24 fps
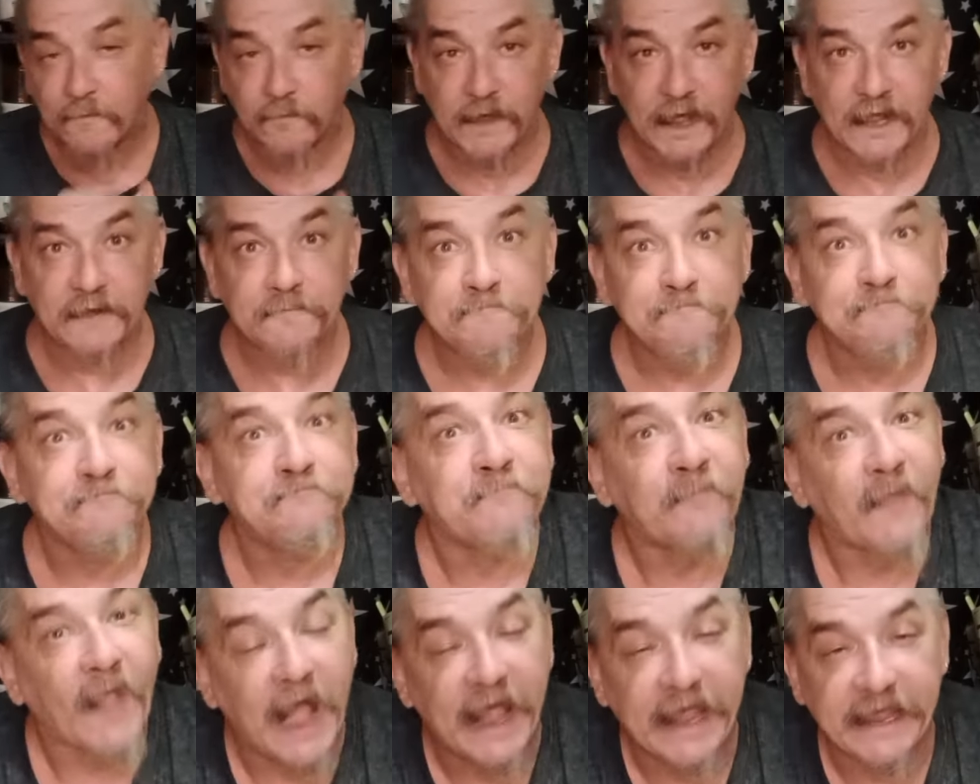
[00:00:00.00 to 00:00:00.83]
Well,
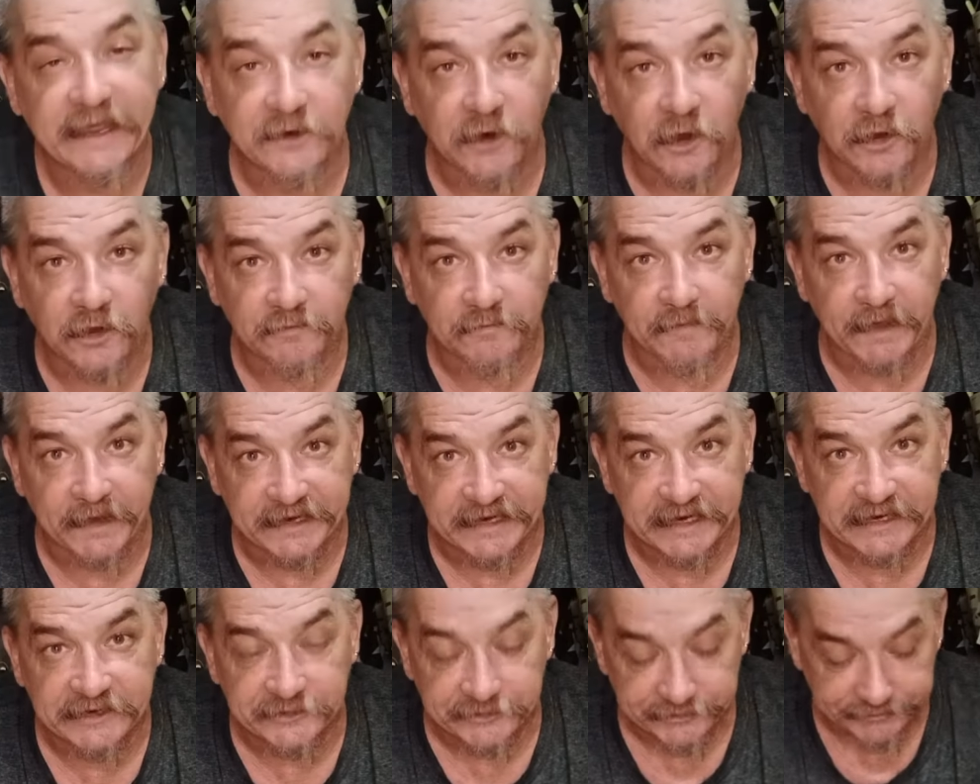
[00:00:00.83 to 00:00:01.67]
I ate all of my
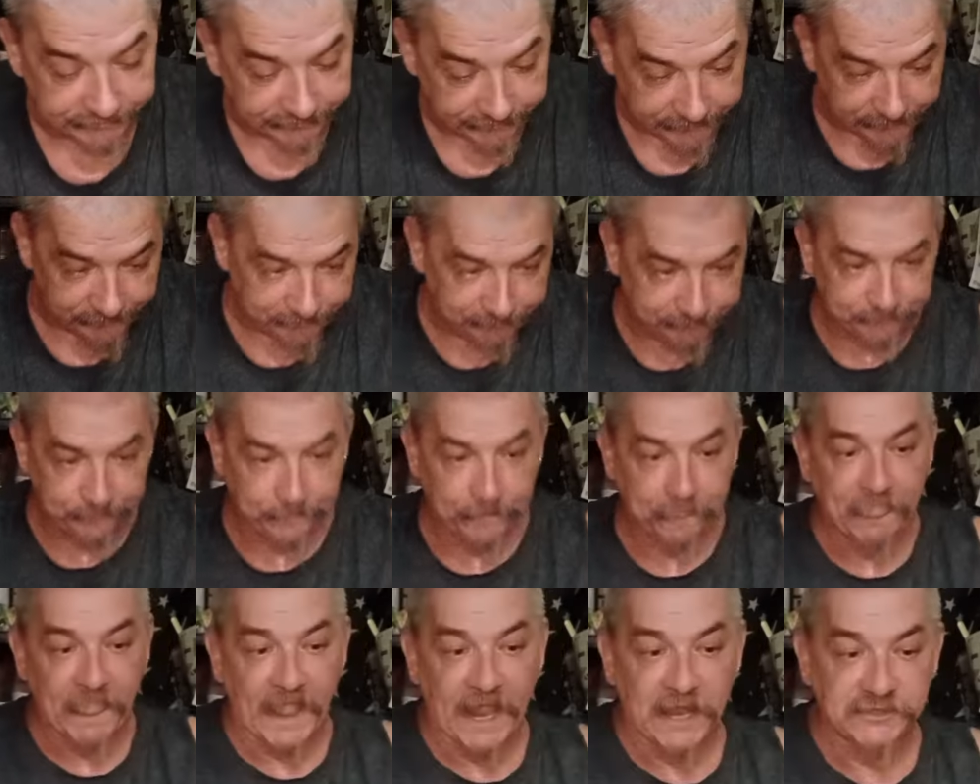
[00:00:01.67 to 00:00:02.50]
dinner.
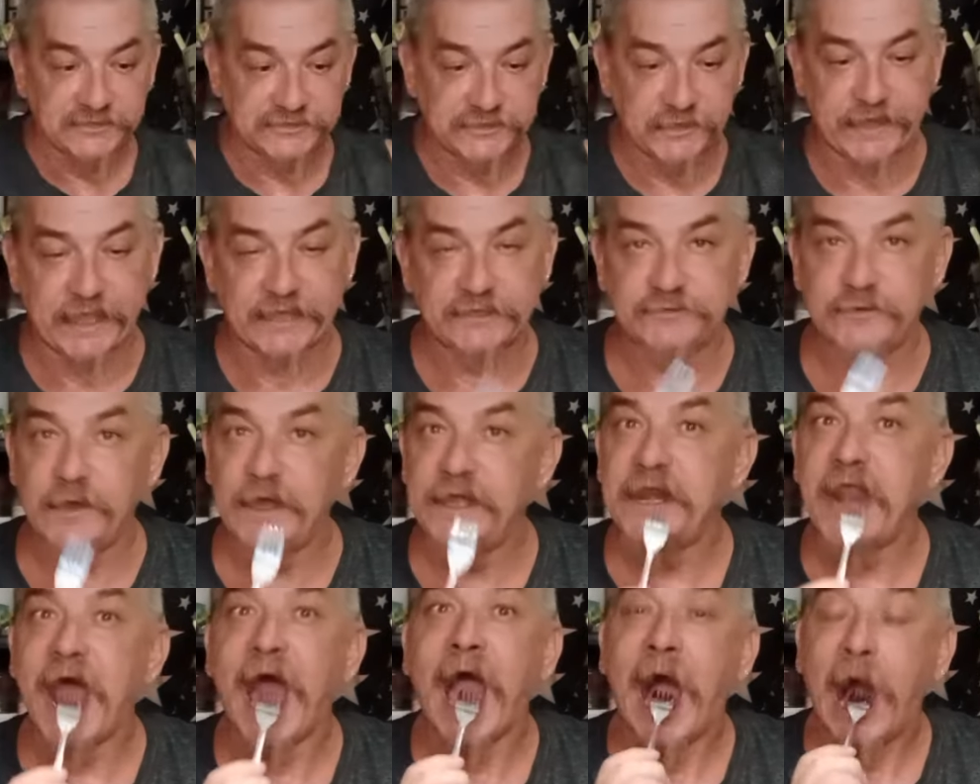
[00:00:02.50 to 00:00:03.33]
So guess
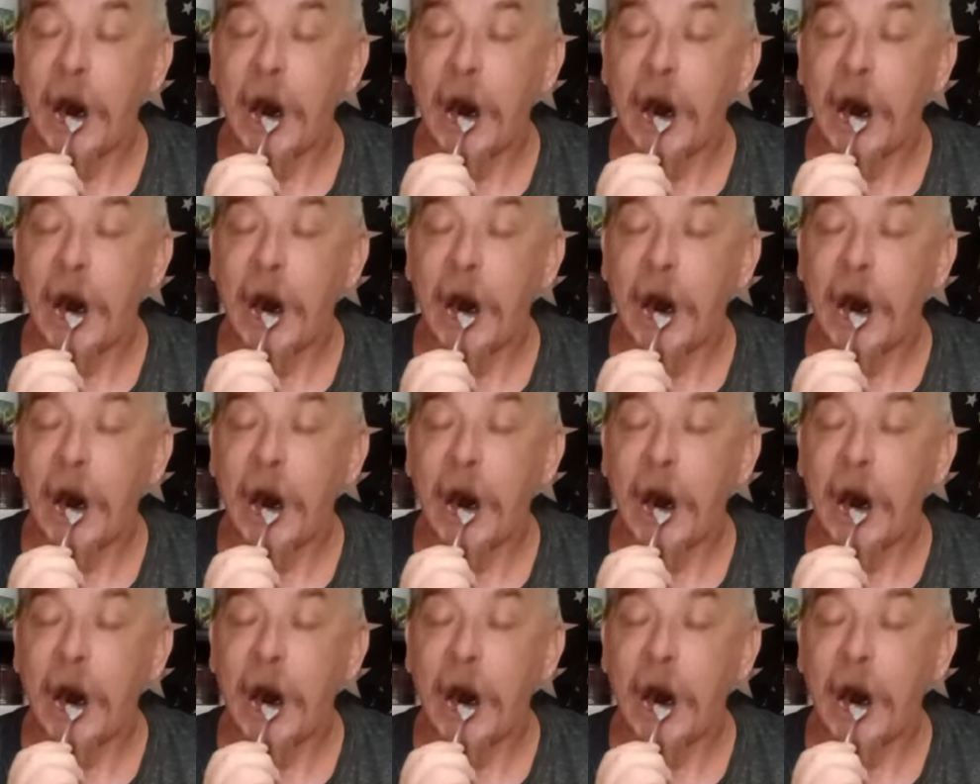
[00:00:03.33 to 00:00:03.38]
what?